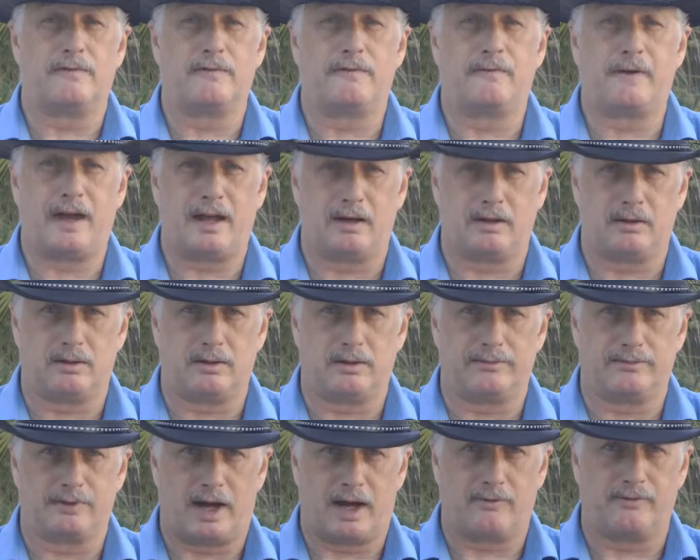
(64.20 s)
failed
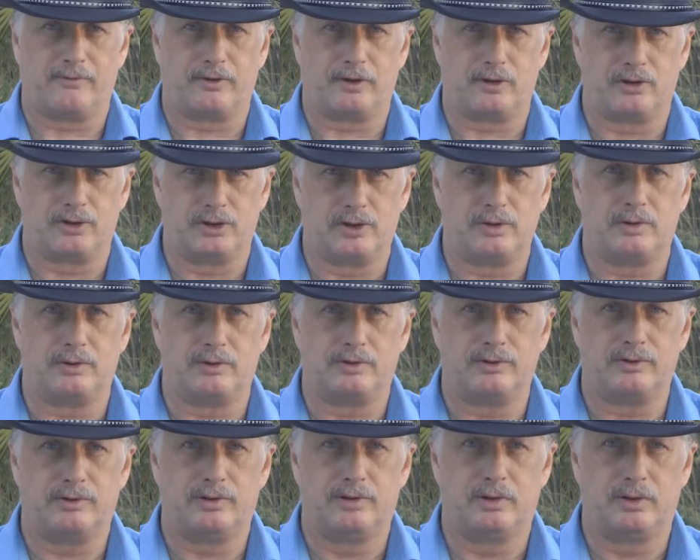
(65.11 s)
if not for the
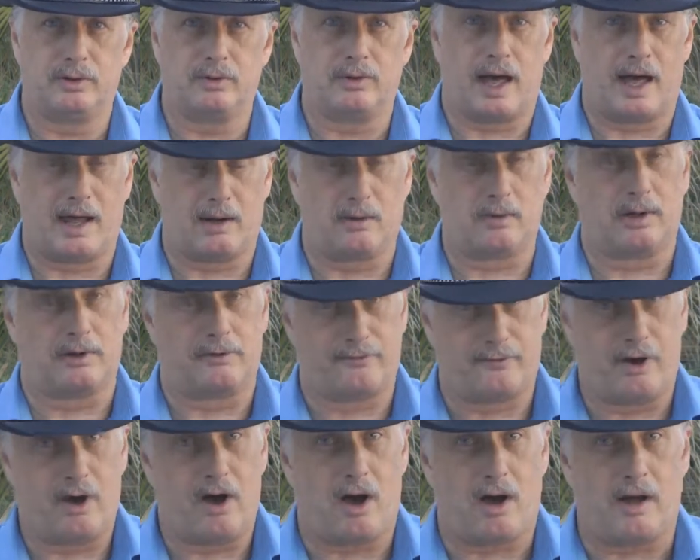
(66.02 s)
Jews, who not only
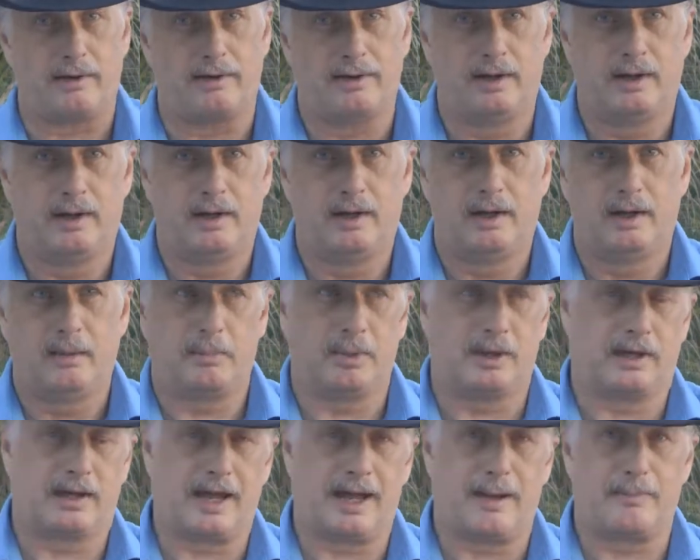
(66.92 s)
fought,
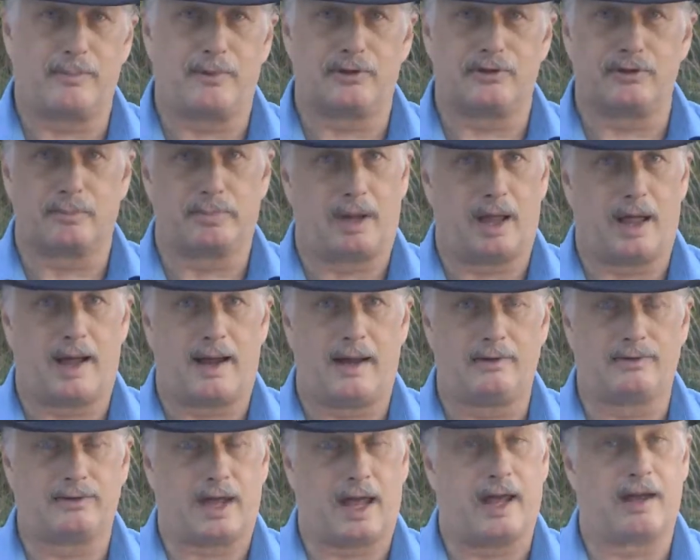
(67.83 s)
but kept the
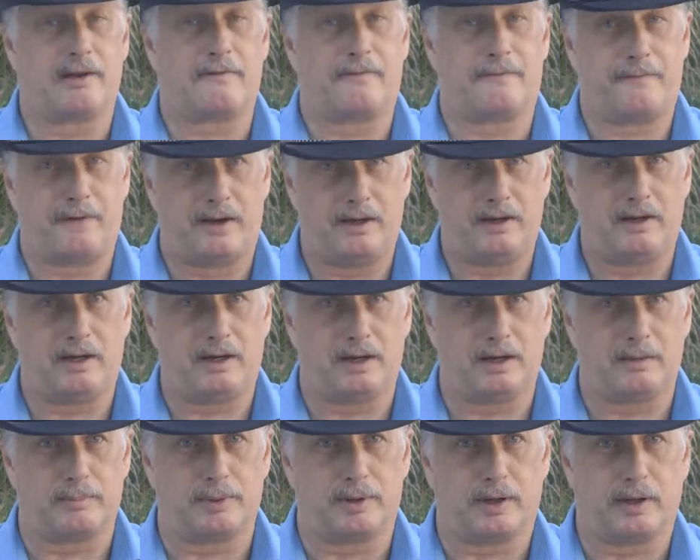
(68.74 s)
supplies and funding
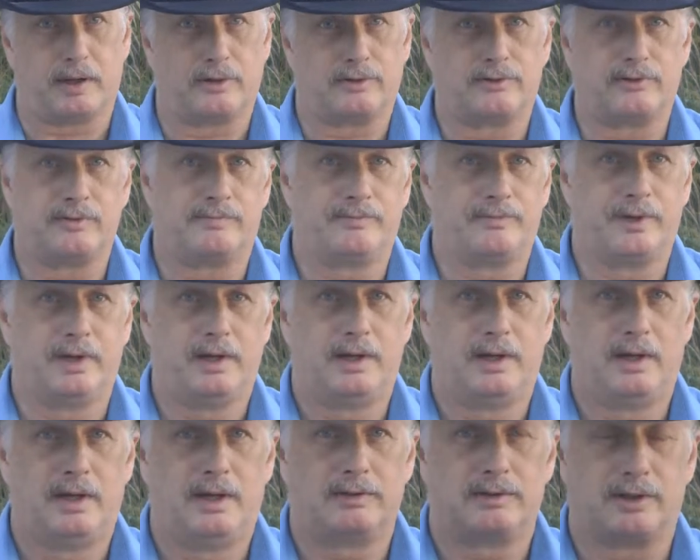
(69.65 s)
in place.
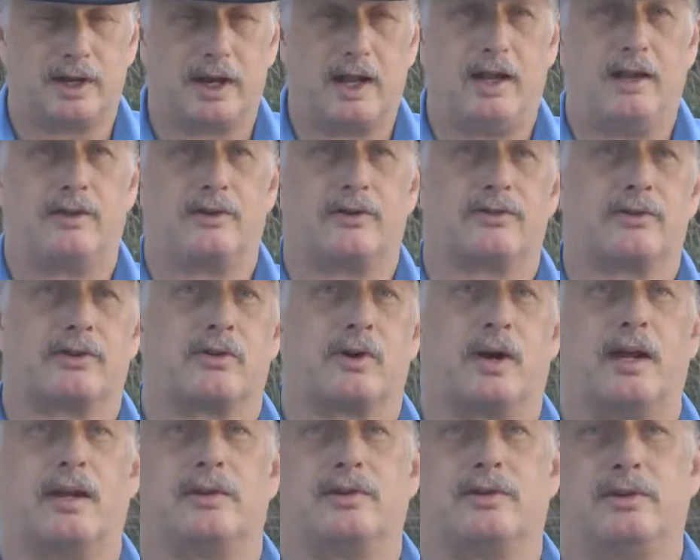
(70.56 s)
Today, there's a
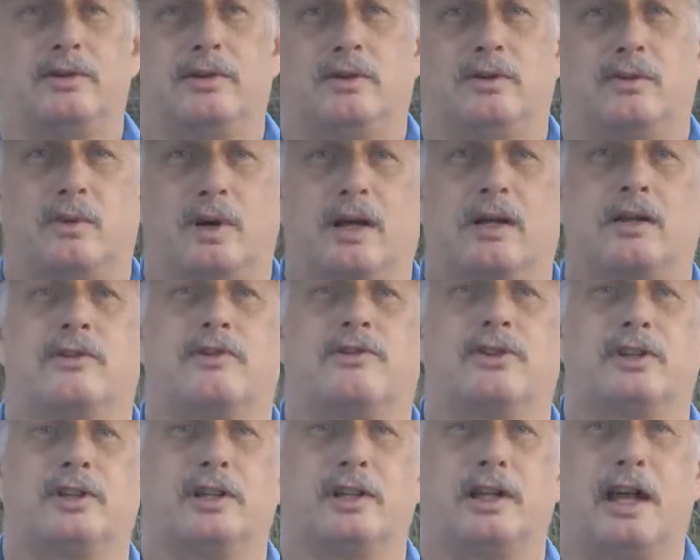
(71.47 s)
great
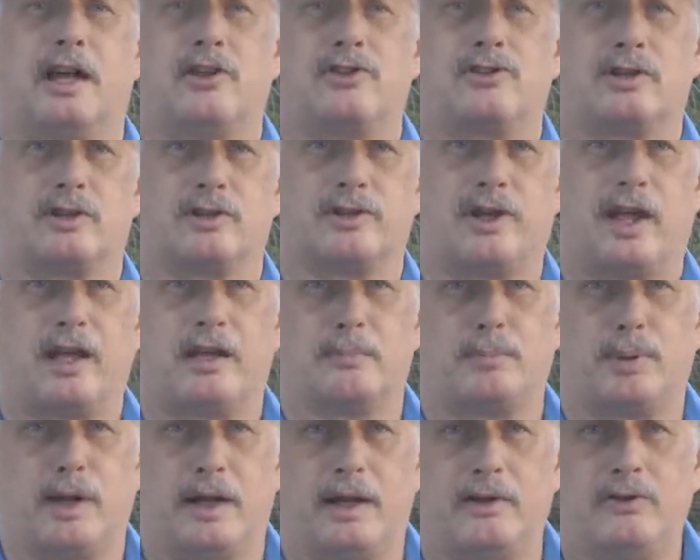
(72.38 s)
reconciliation
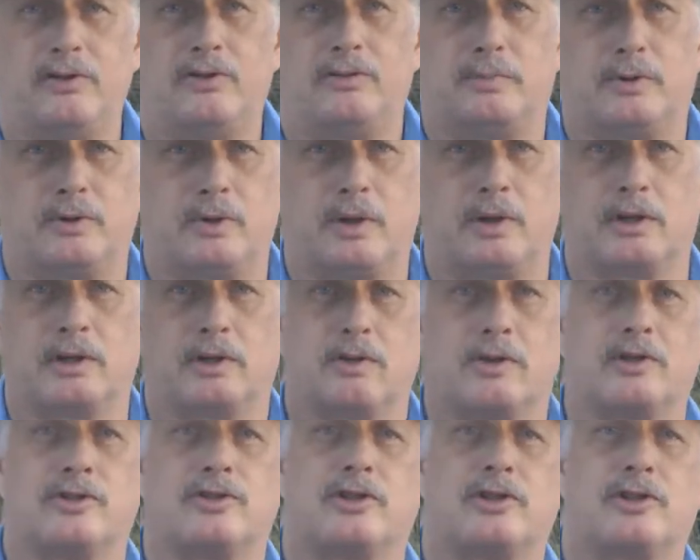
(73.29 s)
taking place between the
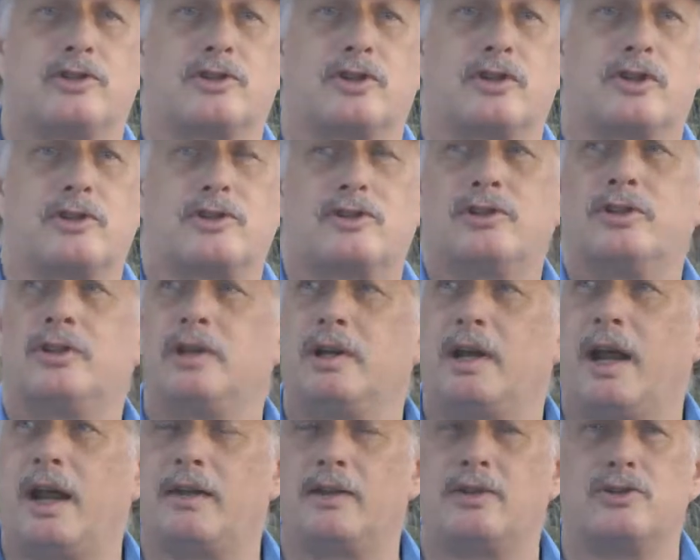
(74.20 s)
Christian church
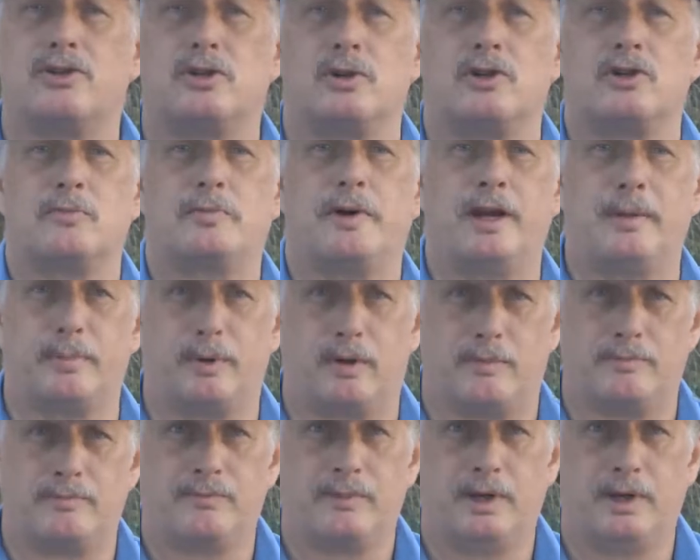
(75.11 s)
and the Jewish people.